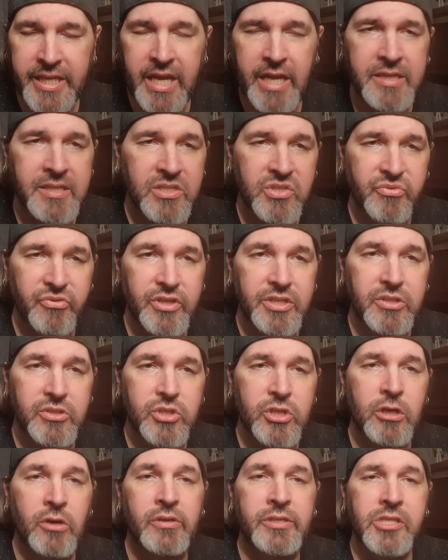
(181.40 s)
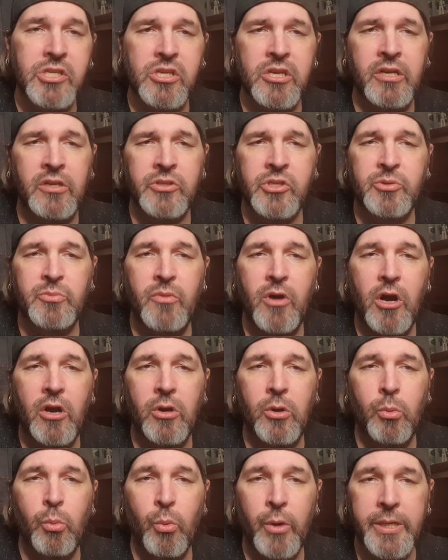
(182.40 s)
again, these figures go on sale
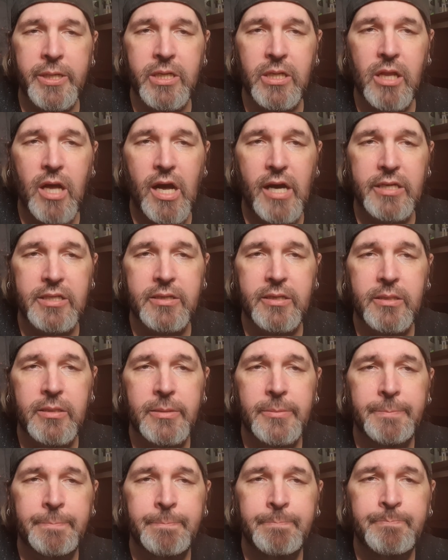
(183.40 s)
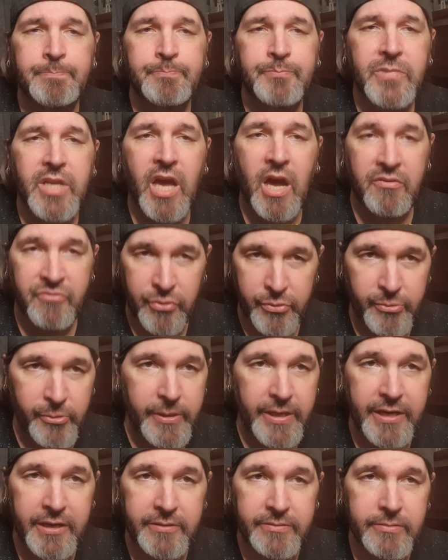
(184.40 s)
tomorrow, 1 o'clock,
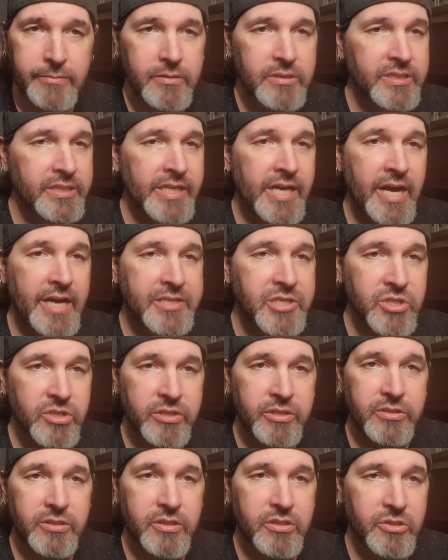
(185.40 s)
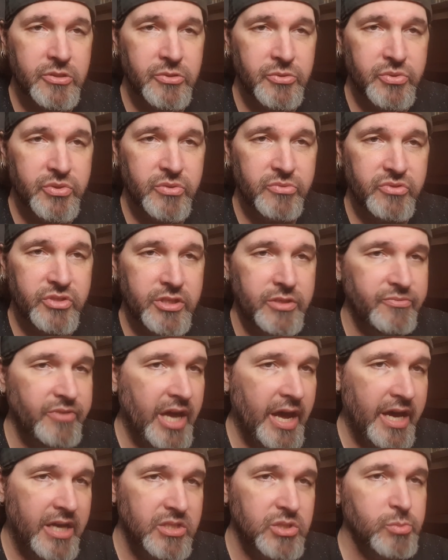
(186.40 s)
everywhere. They're not just exclusives to the
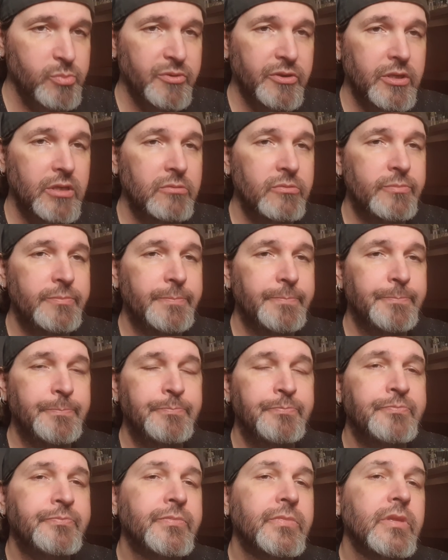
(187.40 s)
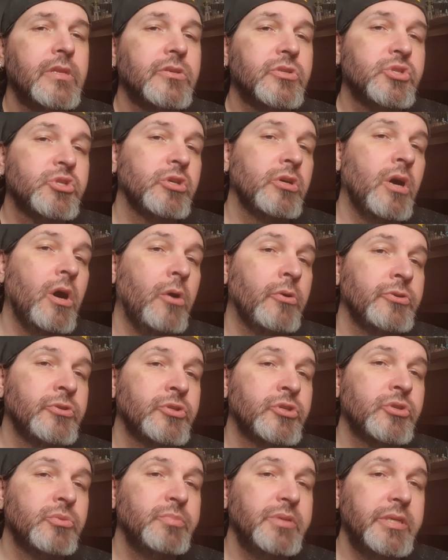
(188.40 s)
Hasbro. So you
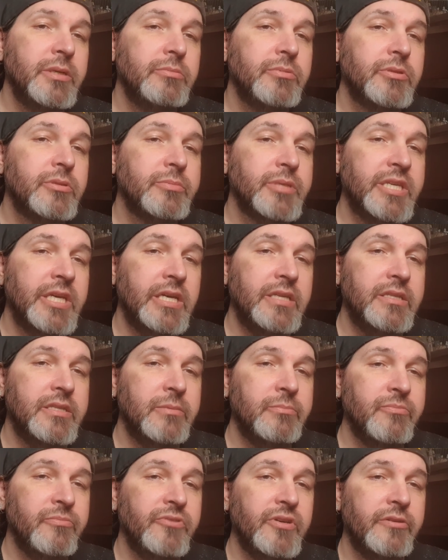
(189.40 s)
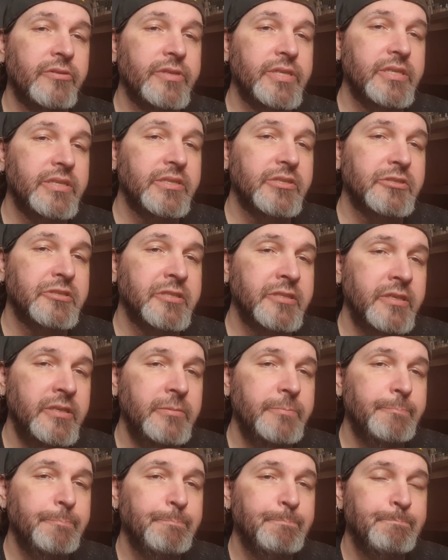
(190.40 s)
should be able to get them very
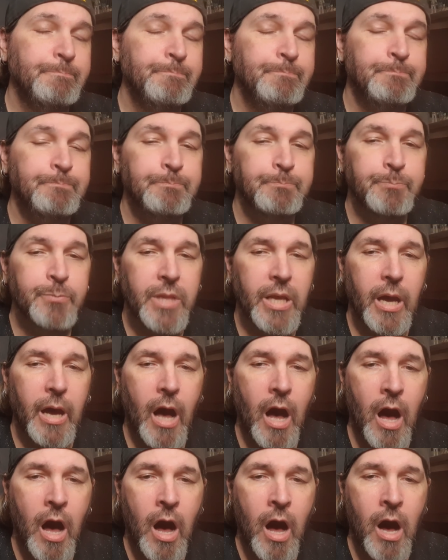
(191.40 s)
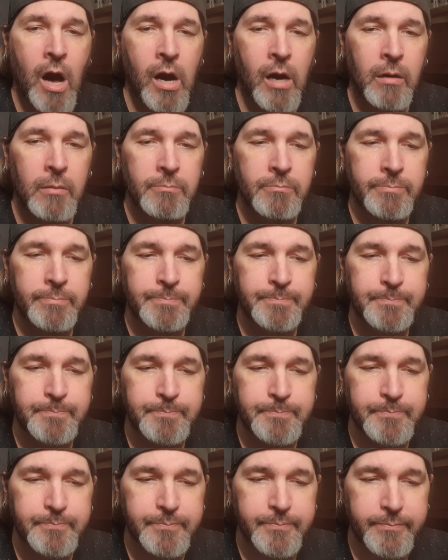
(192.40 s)
easily.
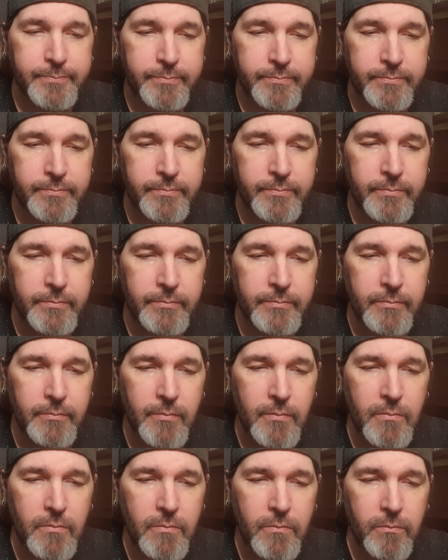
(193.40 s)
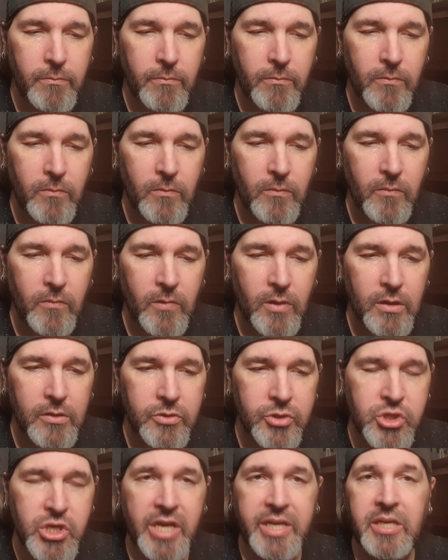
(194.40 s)

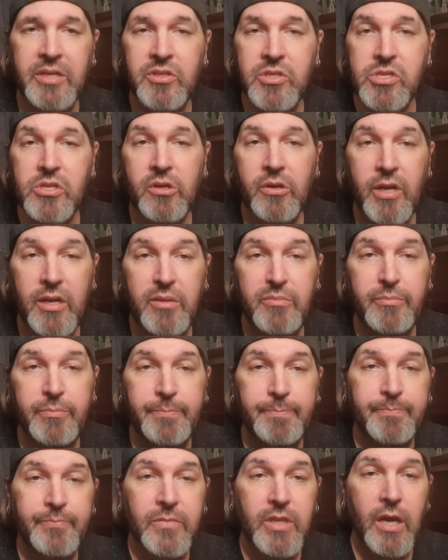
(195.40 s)
Check Instagram.